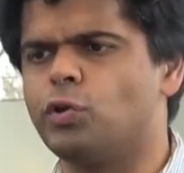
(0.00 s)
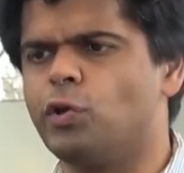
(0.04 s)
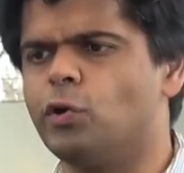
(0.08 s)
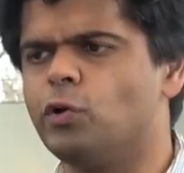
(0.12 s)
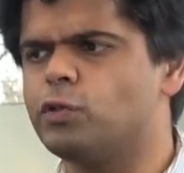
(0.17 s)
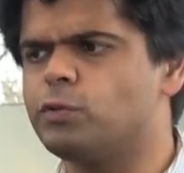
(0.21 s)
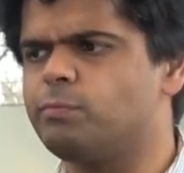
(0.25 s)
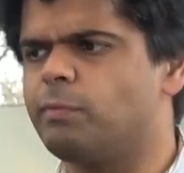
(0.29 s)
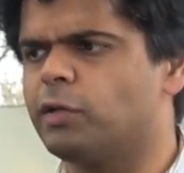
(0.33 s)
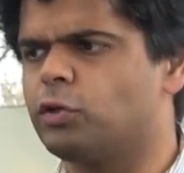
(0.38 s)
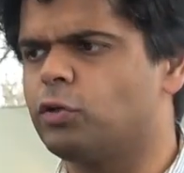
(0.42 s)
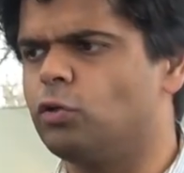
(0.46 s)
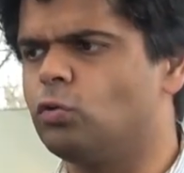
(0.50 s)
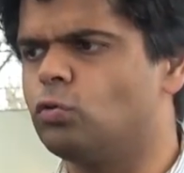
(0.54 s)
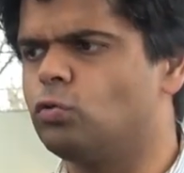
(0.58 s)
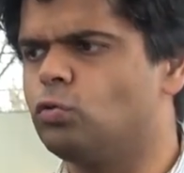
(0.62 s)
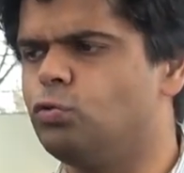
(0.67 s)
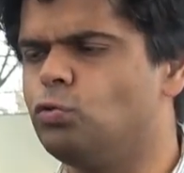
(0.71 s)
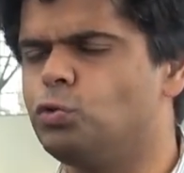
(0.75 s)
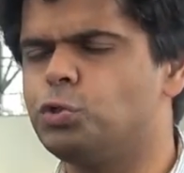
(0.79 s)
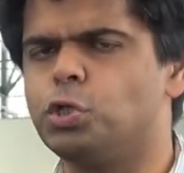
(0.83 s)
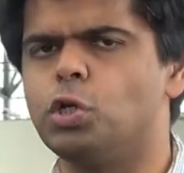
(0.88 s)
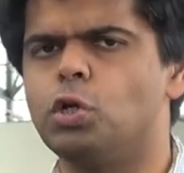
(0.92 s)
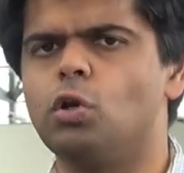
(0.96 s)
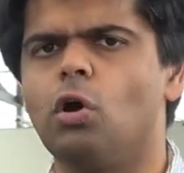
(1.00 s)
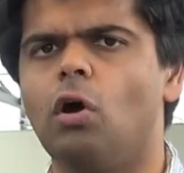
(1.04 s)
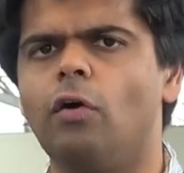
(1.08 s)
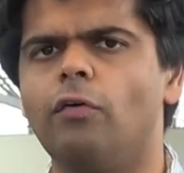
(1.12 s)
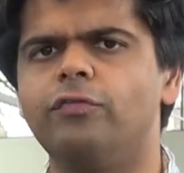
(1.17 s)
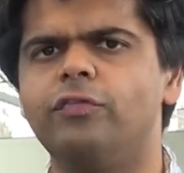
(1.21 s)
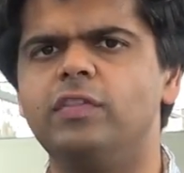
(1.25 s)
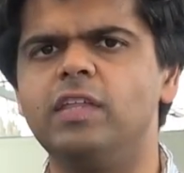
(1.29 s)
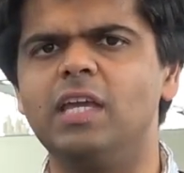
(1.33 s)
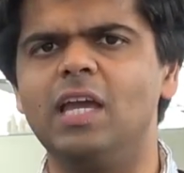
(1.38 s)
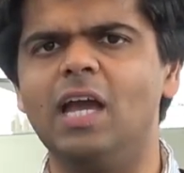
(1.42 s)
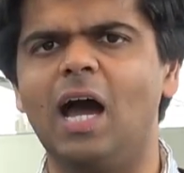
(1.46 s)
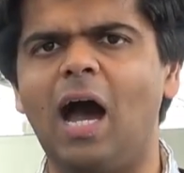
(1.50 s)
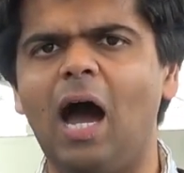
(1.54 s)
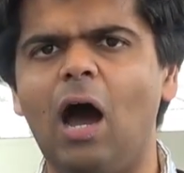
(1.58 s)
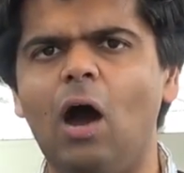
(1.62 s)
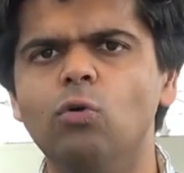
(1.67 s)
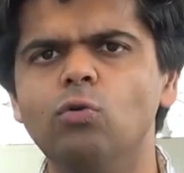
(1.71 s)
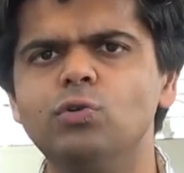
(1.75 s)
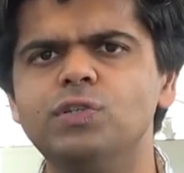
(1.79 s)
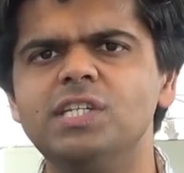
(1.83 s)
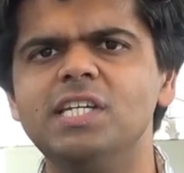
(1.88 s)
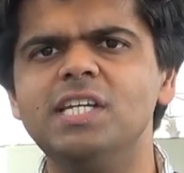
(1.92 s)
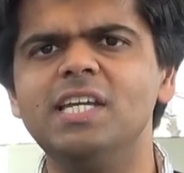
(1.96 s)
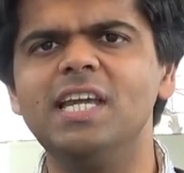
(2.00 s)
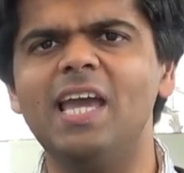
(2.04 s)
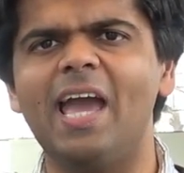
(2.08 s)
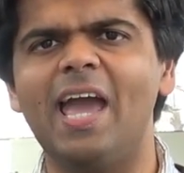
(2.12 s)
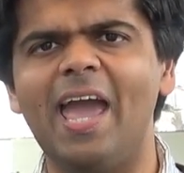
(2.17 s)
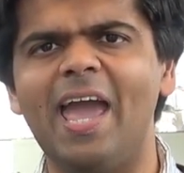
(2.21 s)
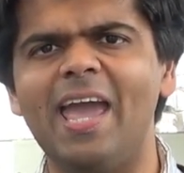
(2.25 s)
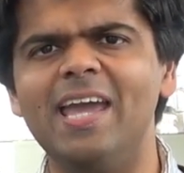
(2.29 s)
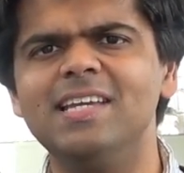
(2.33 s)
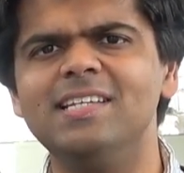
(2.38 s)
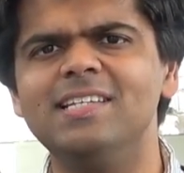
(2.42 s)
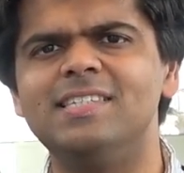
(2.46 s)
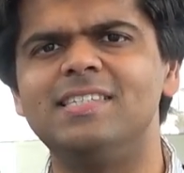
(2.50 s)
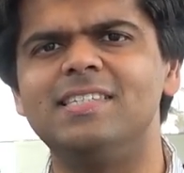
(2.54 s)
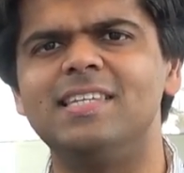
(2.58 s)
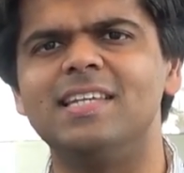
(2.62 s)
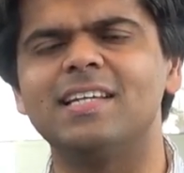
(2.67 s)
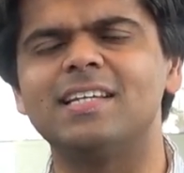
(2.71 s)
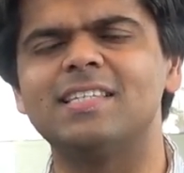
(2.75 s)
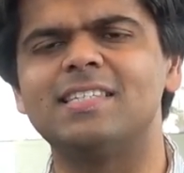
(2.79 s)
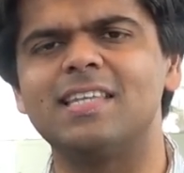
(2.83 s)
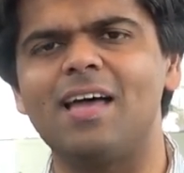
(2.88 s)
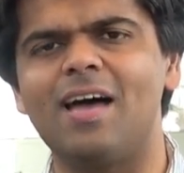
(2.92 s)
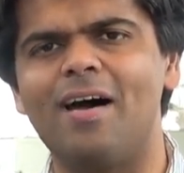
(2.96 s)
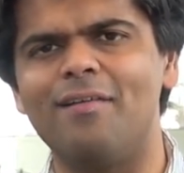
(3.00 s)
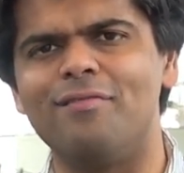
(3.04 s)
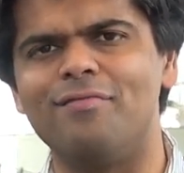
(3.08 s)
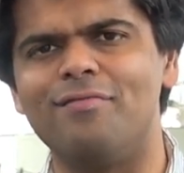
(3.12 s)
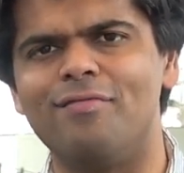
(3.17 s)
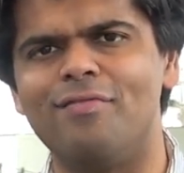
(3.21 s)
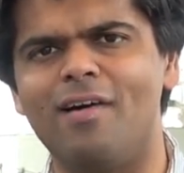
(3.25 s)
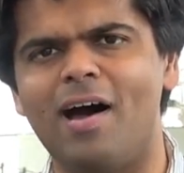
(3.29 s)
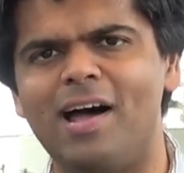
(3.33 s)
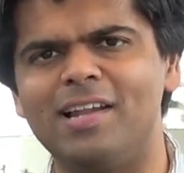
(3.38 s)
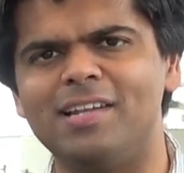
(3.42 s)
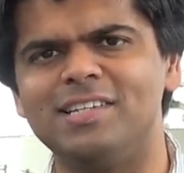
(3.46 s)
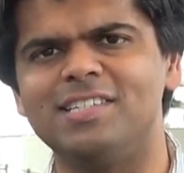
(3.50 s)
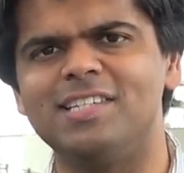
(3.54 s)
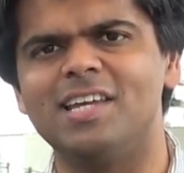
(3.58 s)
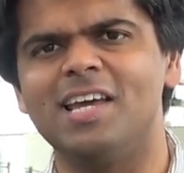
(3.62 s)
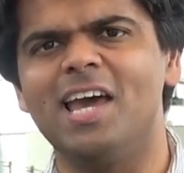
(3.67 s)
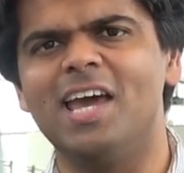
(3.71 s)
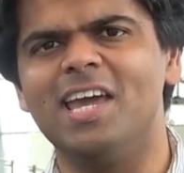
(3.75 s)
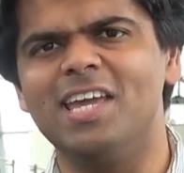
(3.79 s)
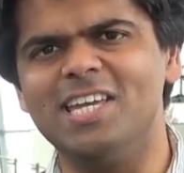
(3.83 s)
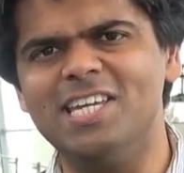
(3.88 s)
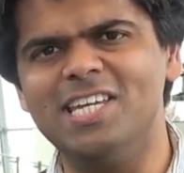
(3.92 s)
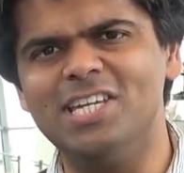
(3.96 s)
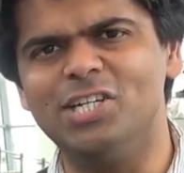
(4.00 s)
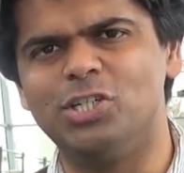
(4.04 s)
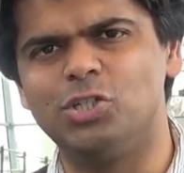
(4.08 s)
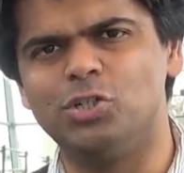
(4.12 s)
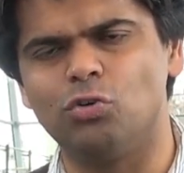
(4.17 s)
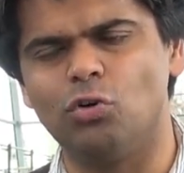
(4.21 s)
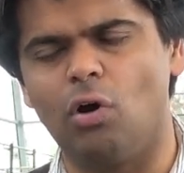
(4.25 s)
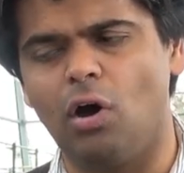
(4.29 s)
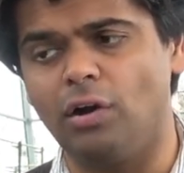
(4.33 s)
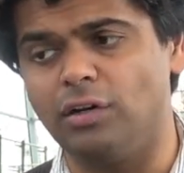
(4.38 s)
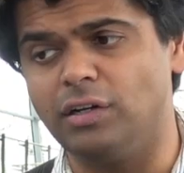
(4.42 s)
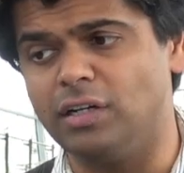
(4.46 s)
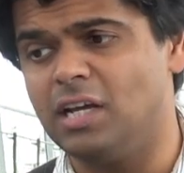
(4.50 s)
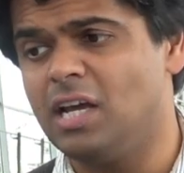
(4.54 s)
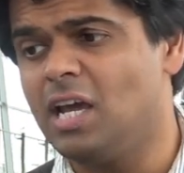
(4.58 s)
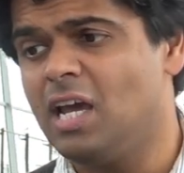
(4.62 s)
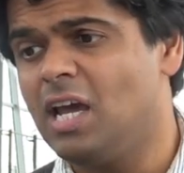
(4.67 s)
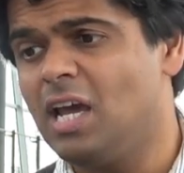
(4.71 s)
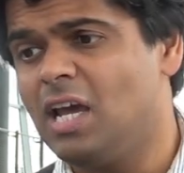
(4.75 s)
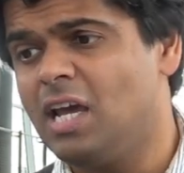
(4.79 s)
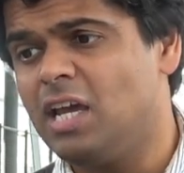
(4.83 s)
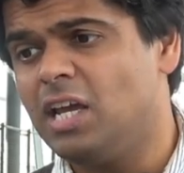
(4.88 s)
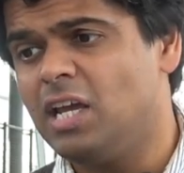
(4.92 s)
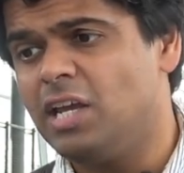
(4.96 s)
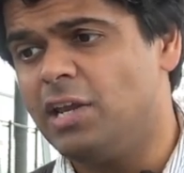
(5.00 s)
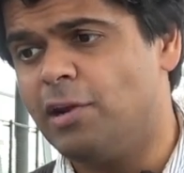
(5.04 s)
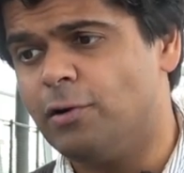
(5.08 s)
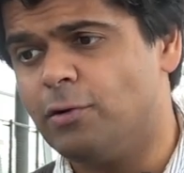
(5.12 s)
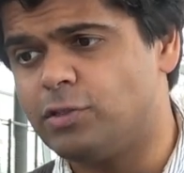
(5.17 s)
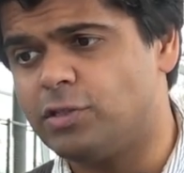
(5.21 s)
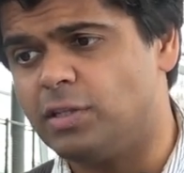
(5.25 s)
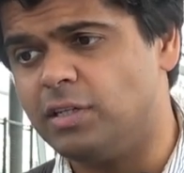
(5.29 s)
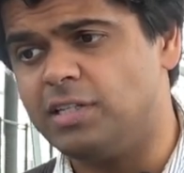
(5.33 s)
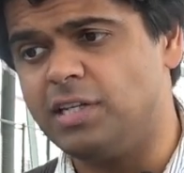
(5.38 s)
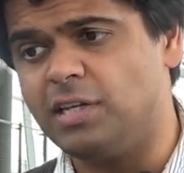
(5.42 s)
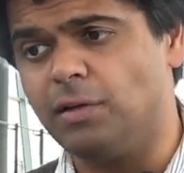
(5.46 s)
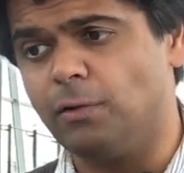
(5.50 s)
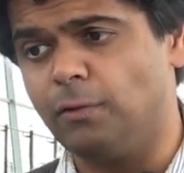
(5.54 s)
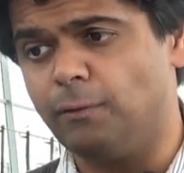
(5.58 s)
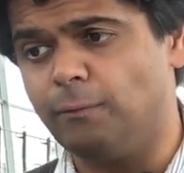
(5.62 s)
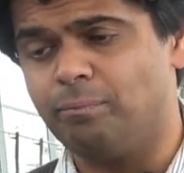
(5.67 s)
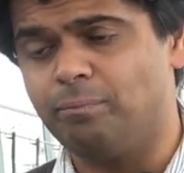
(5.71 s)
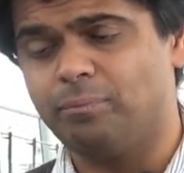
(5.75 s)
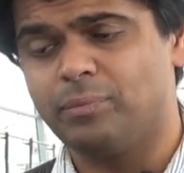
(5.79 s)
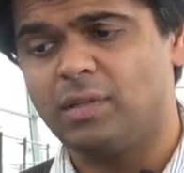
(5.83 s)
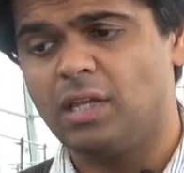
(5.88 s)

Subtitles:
here's my conclusion of the Audi A6 Avant E-Tron. Here's the deal.